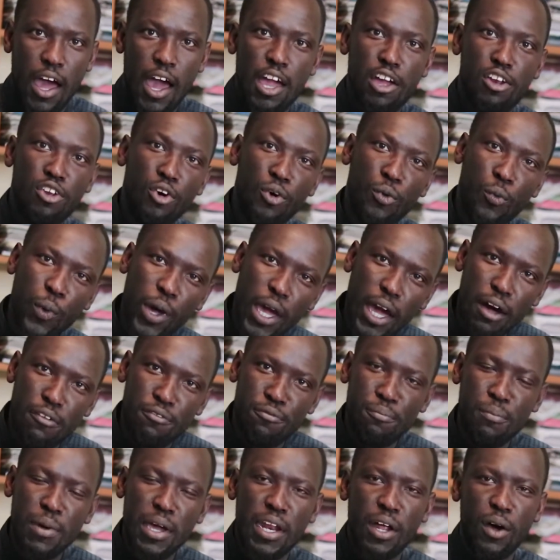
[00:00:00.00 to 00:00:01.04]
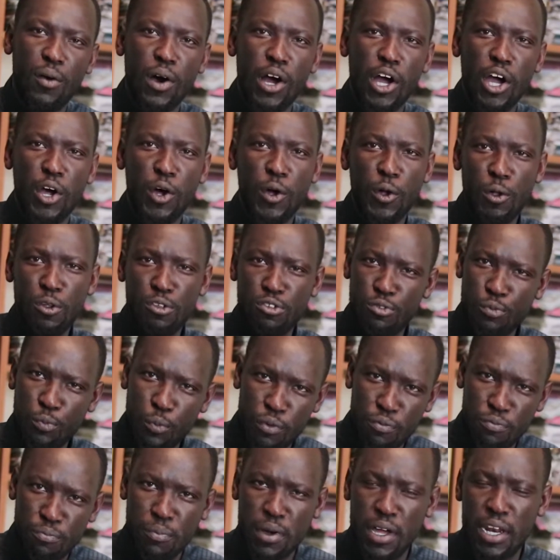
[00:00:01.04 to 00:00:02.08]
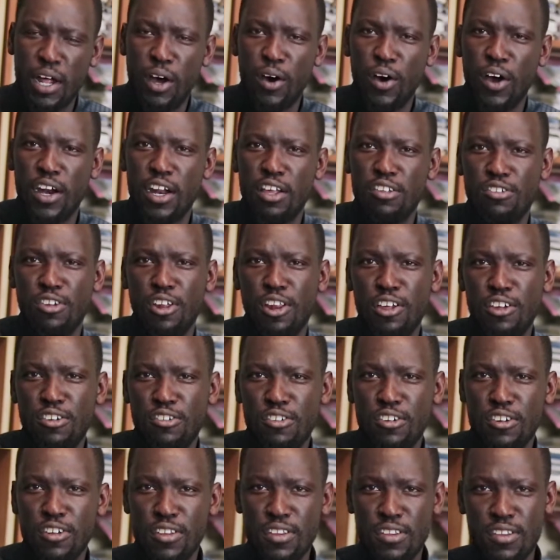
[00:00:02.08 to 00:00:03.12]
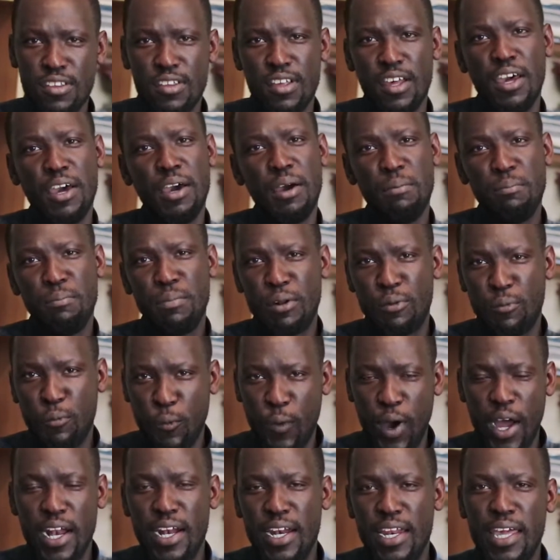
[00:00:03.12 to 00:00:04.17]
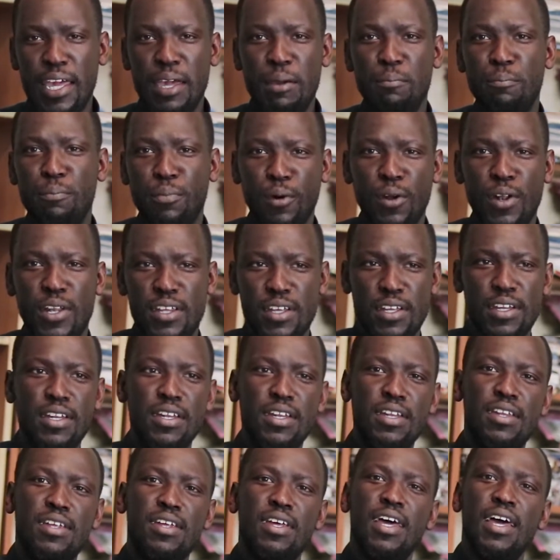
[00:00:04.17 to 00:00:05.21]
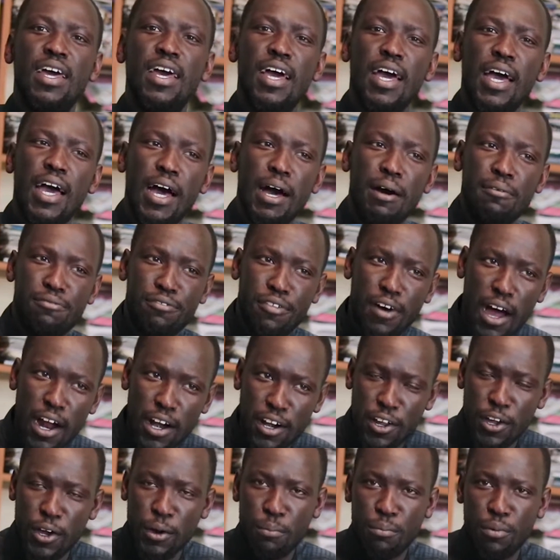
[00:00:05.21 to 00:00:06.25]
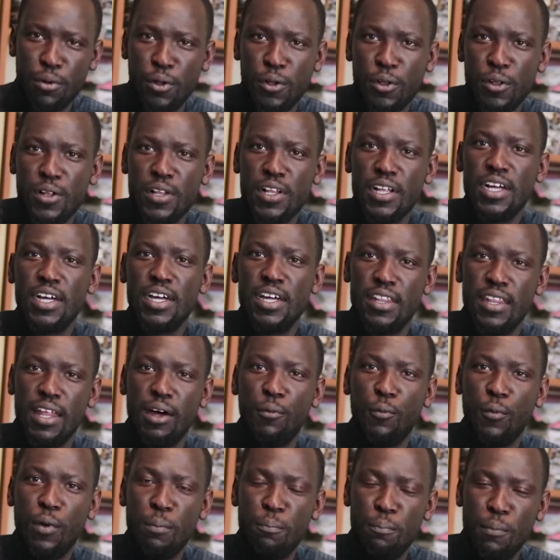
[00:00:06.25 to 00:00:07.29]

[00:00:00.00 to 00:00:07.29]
I know we have made our goals, we've made our resolutions, but one important uh, variable that we